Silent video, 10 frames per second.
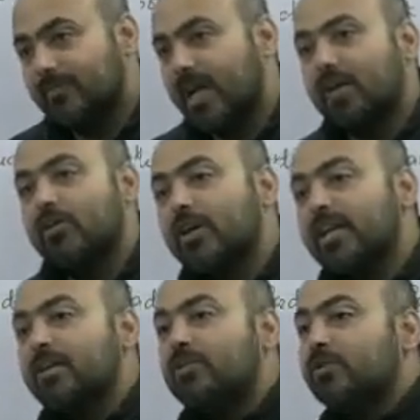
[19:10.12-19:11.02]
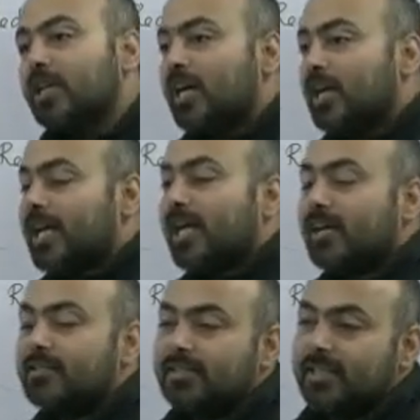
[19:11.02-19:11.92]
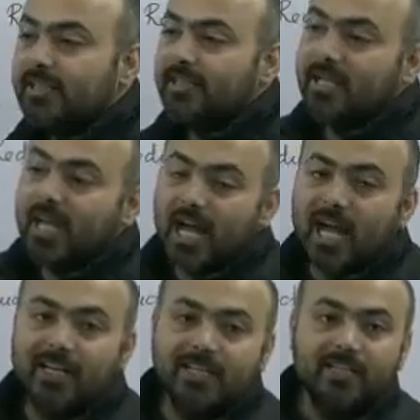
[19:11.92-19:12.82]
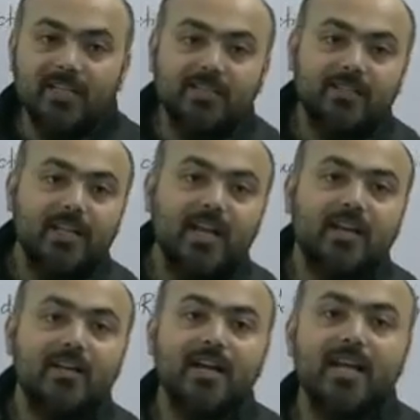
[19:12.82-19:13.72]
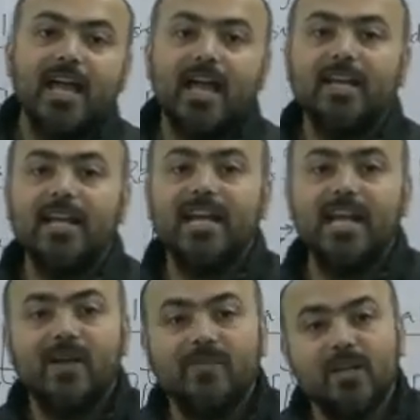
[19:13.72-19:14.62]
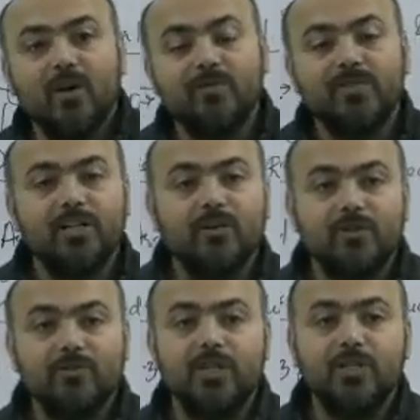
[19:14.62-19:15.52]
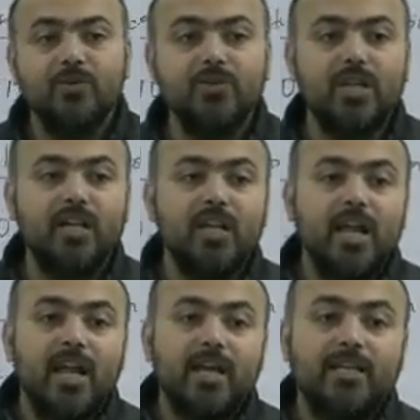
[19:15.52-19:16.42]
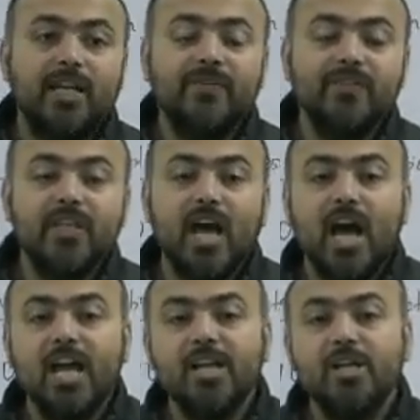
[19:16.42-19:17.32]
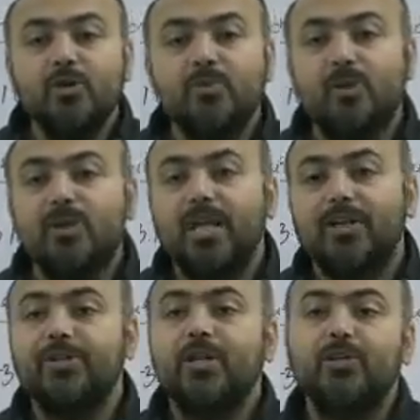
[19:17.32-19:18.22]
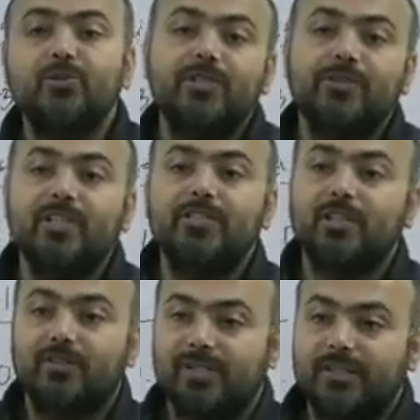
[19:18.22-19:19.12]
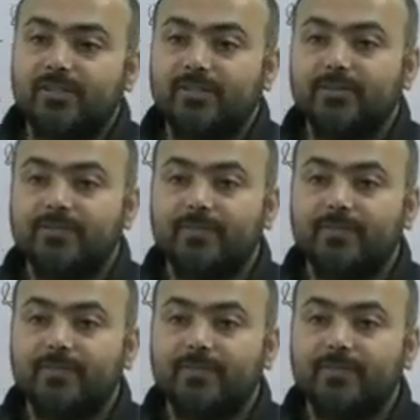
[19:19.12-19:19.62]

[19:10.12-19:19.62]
According to the ARC, Article 311 of the Constitution gives undue protection to civil servants.